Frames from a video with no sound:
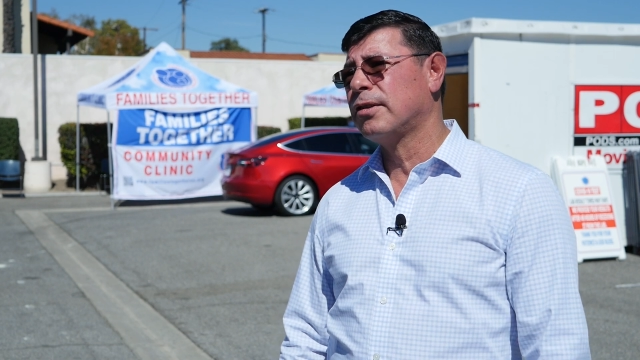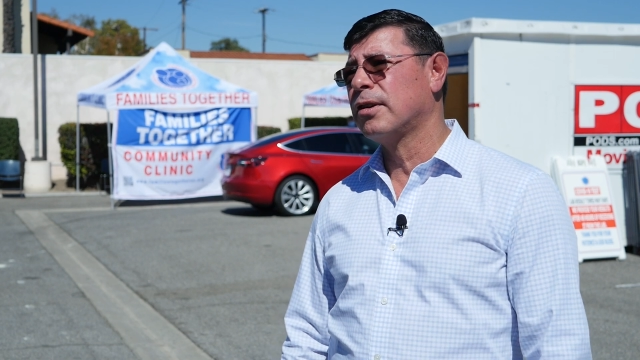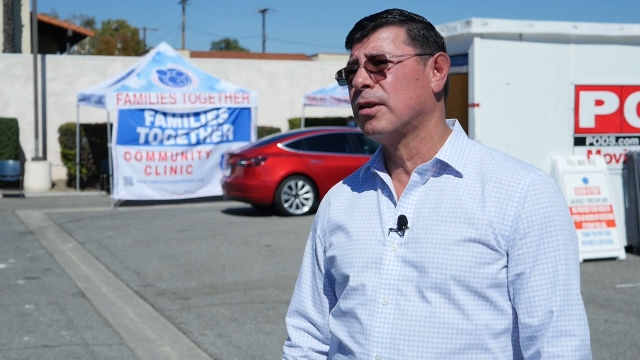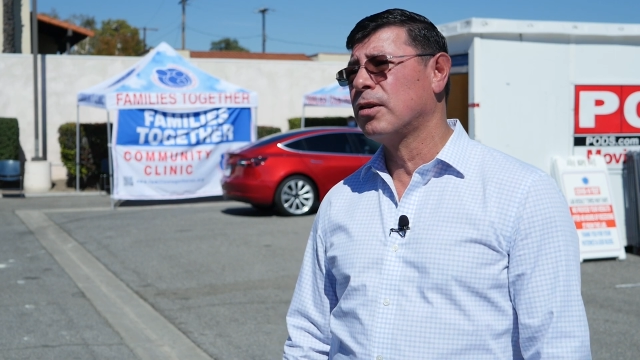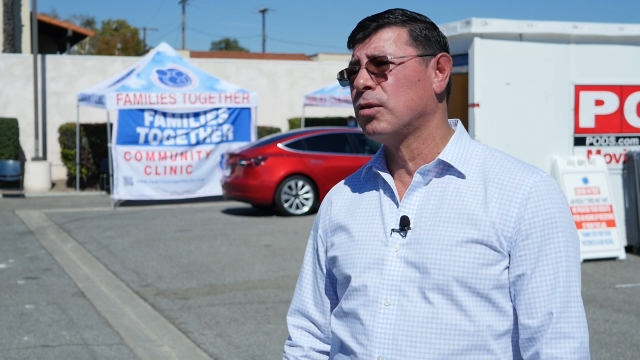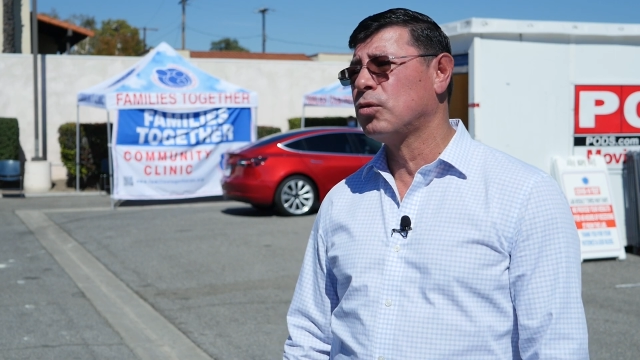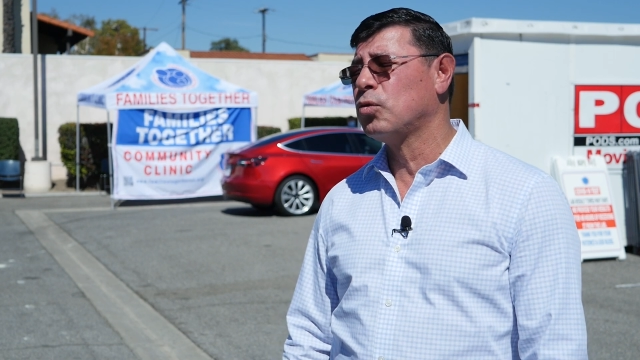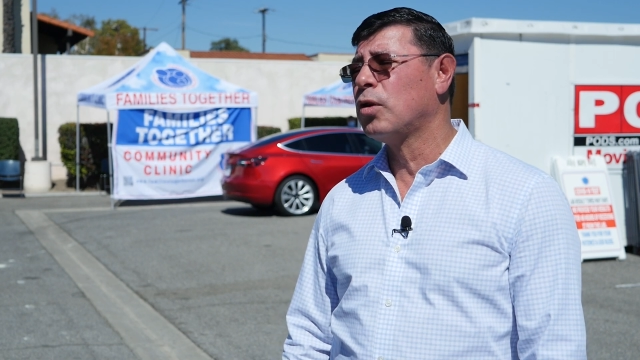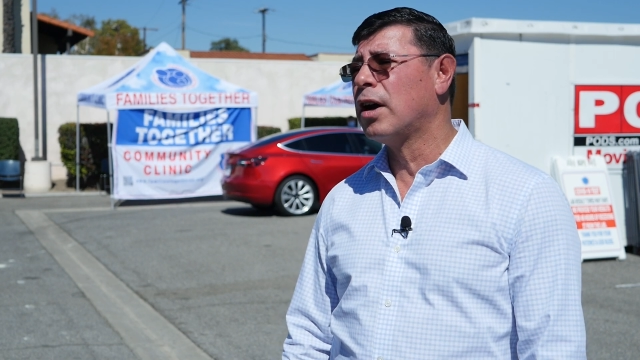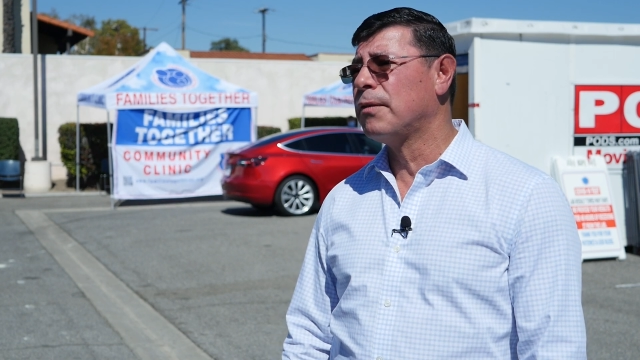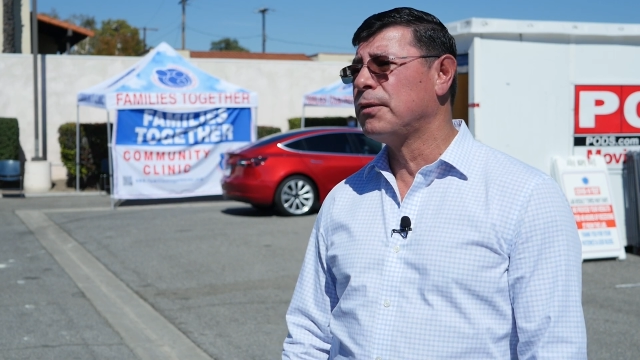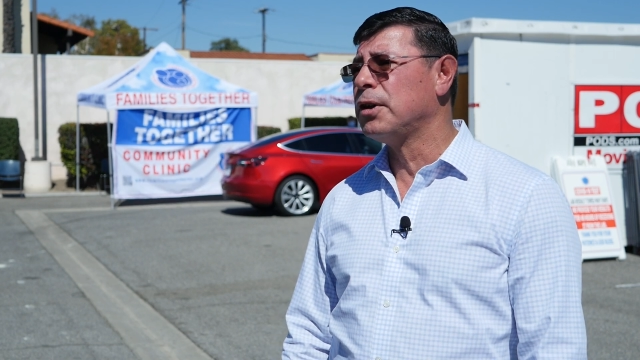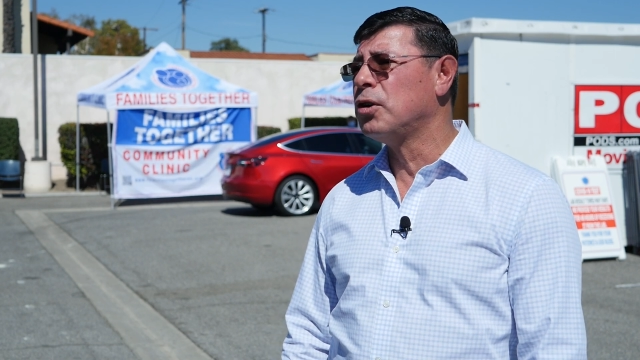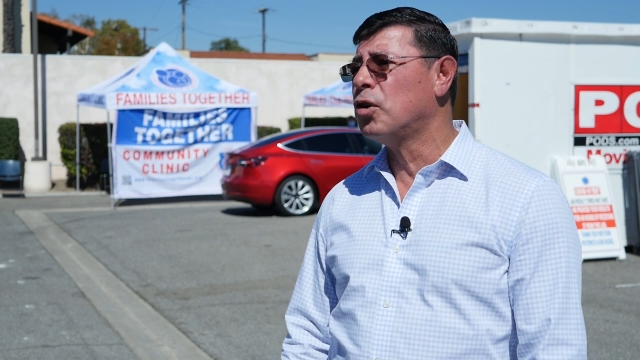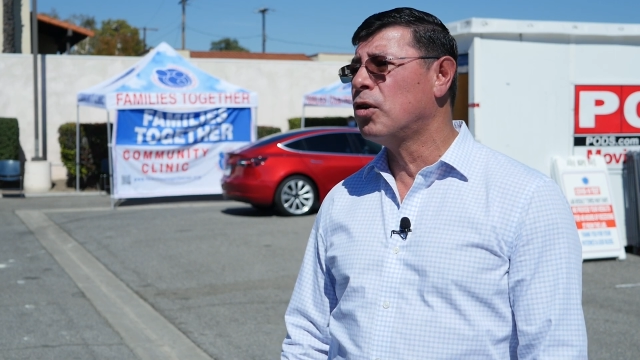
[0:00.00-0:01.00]
to
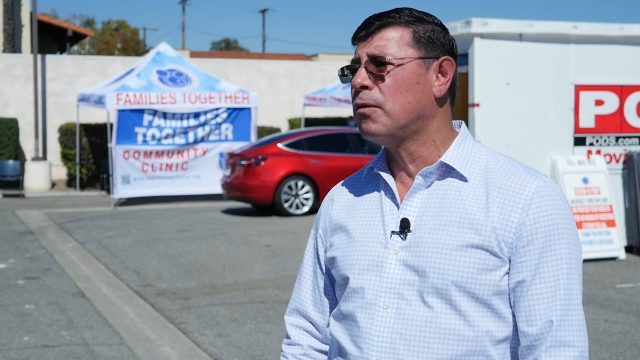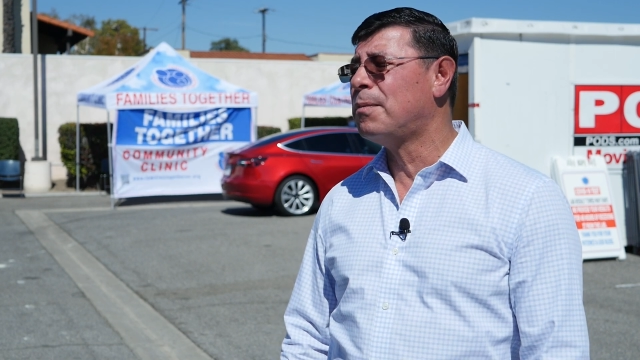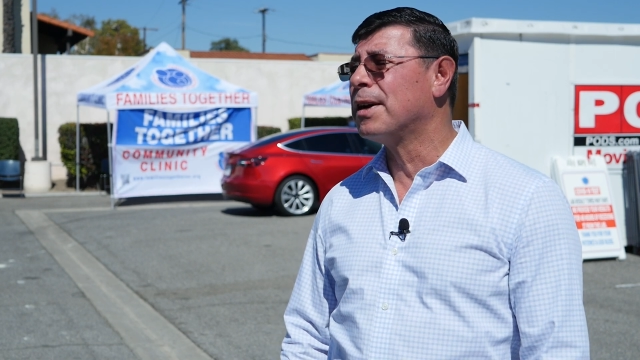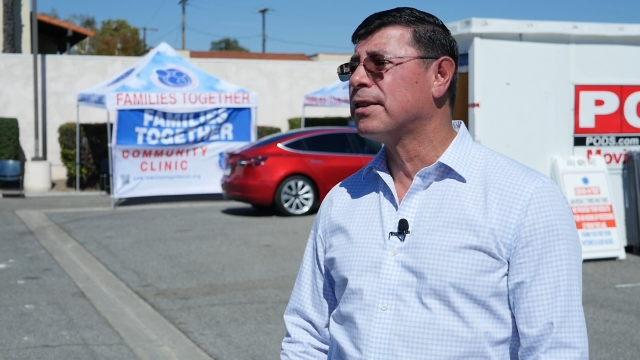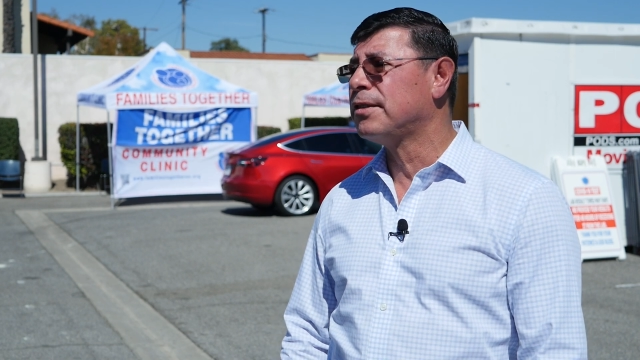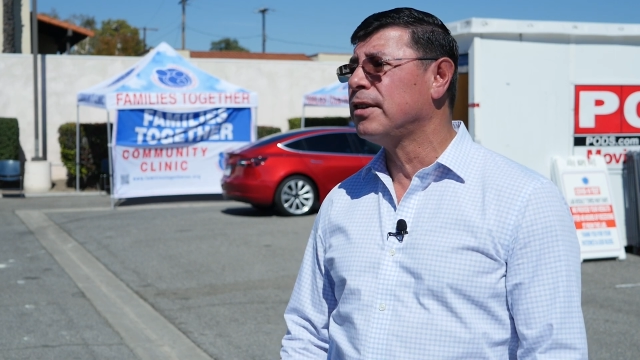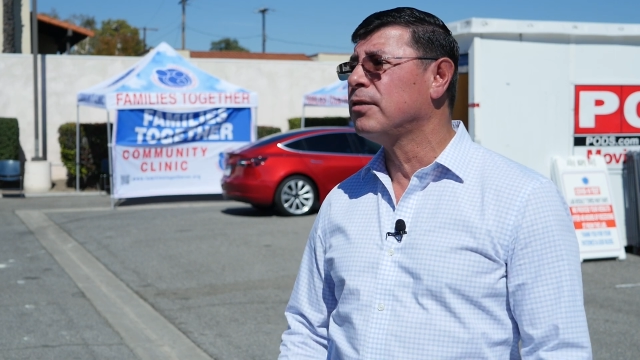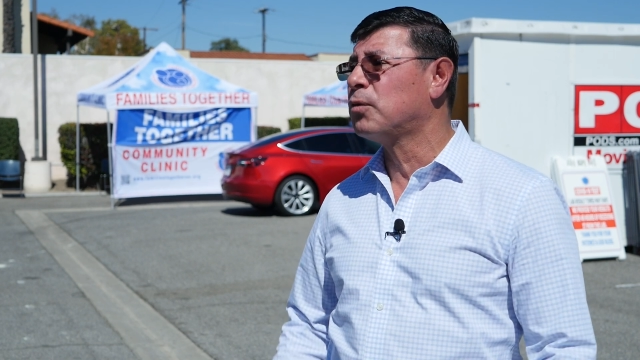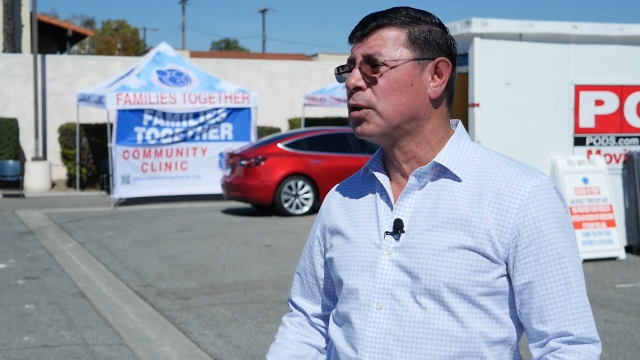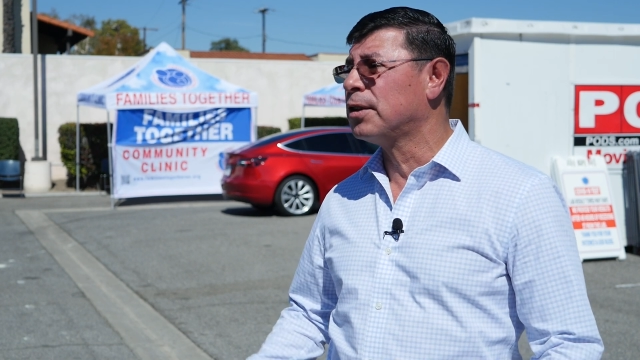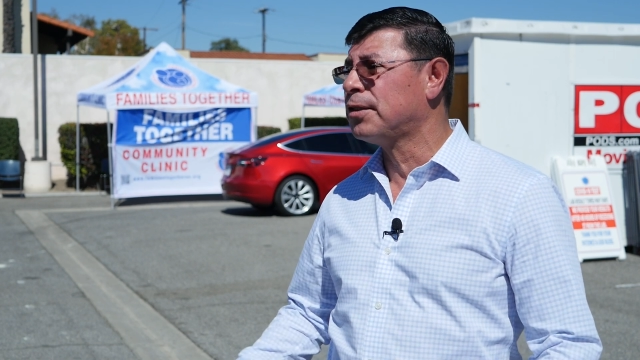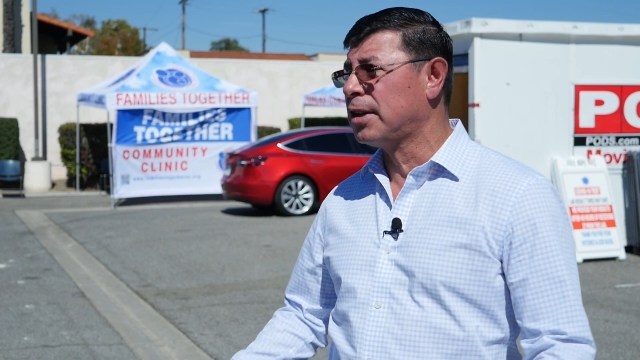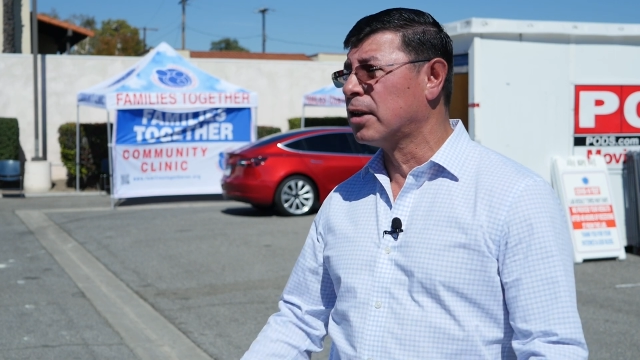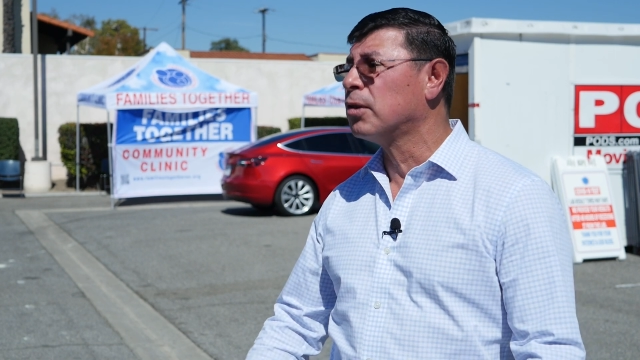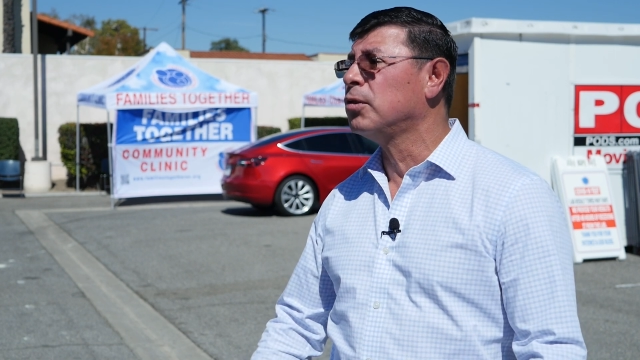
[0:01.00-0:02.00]
have enough vaccine for the
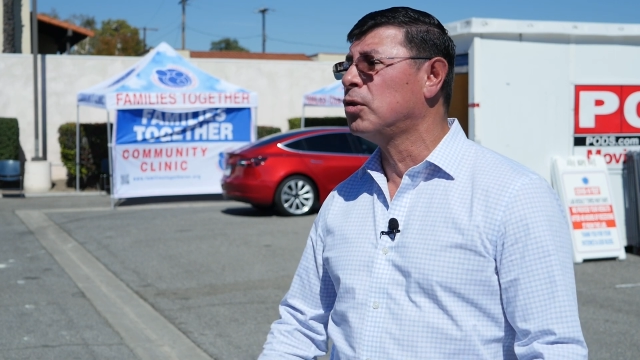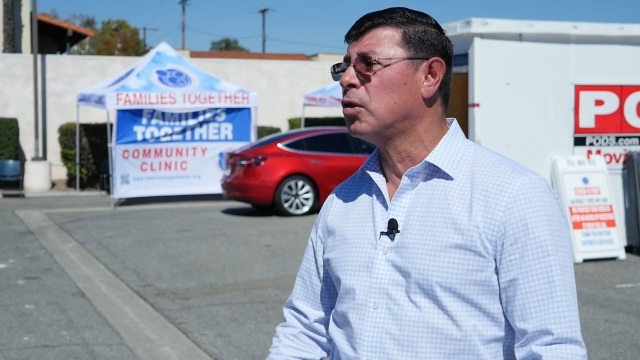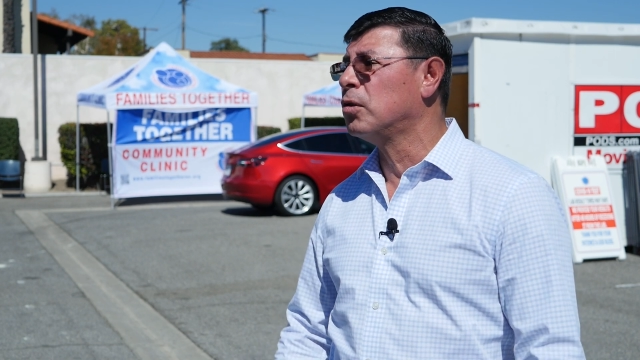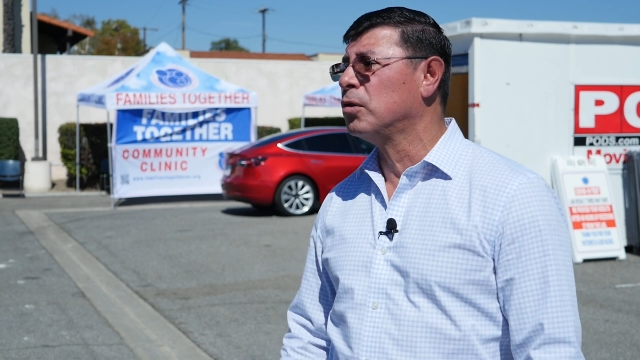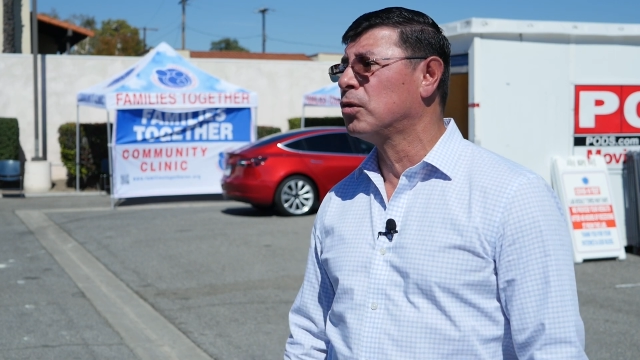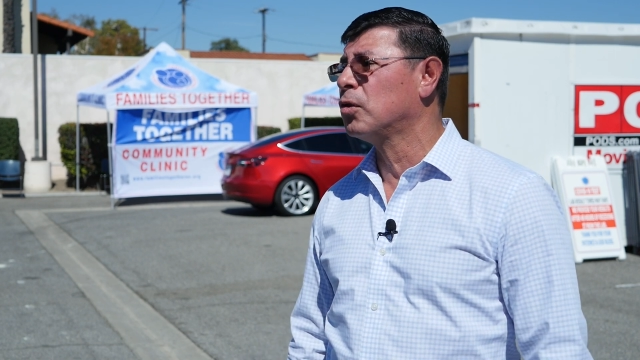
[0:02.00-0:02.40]
second dose.